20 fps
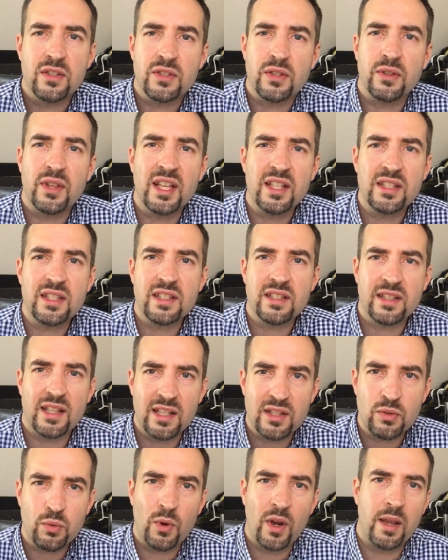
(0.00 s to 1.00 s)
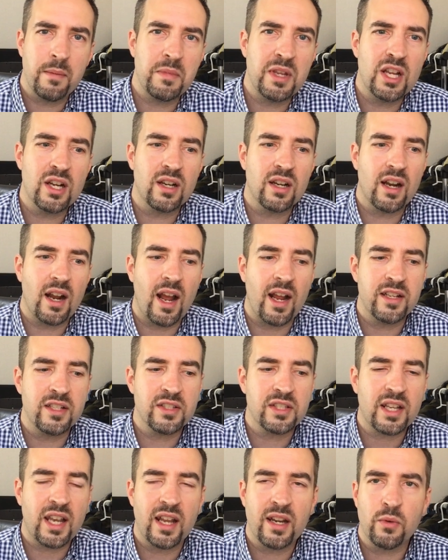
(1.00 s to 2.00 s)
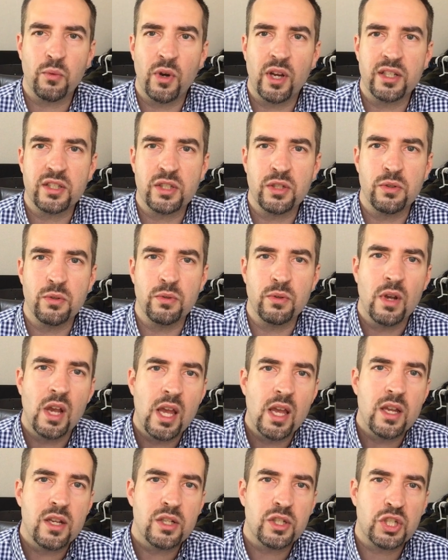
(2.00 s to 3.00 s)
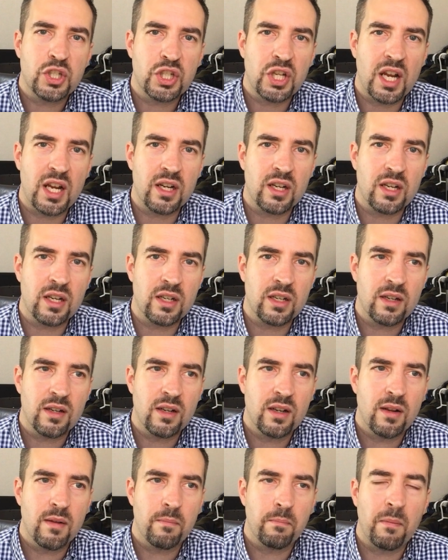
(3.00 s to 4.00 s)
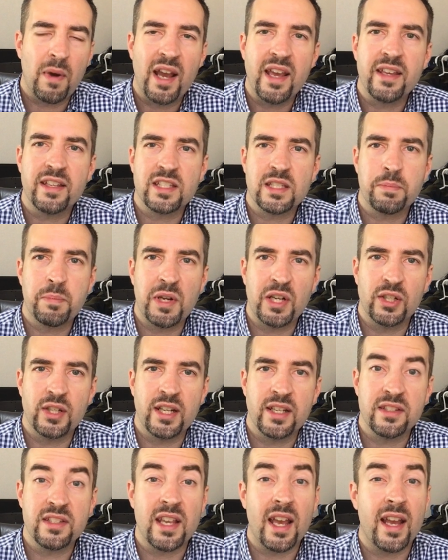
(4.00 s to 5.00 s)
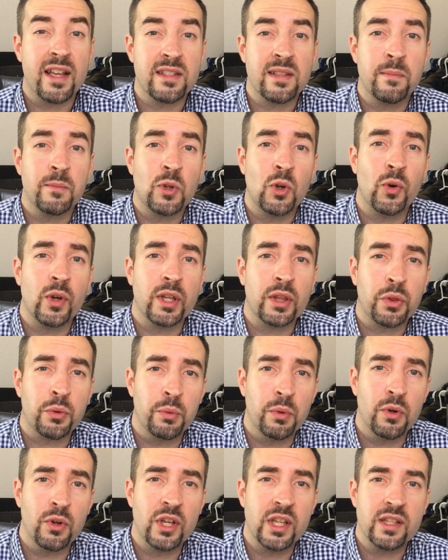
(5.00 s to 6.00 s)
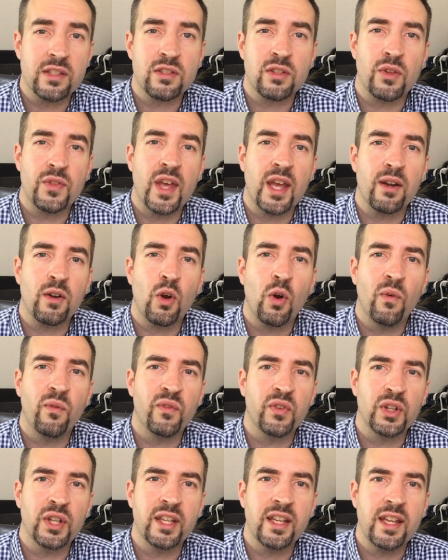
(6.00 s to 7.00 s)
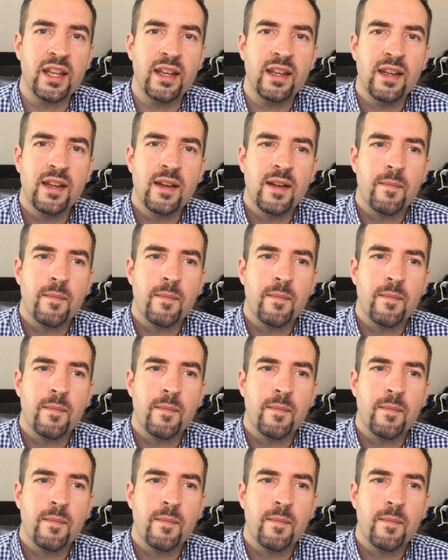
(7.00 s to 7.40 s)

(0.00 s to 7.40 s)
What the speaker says: So that's why I'm here. I just kind of want to share my experience as I'm going through it so that hopefully